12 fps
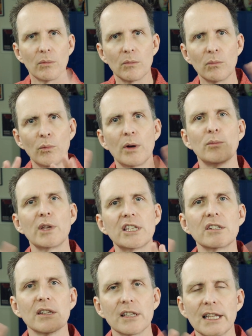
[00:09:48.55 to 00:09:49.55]
when we
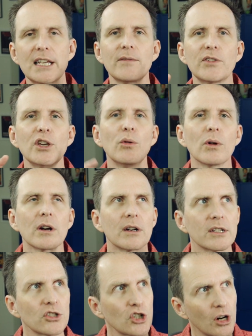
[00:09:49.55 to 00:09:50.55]
like if you were
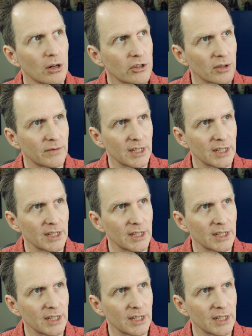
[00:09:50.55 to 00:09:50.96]
in charge of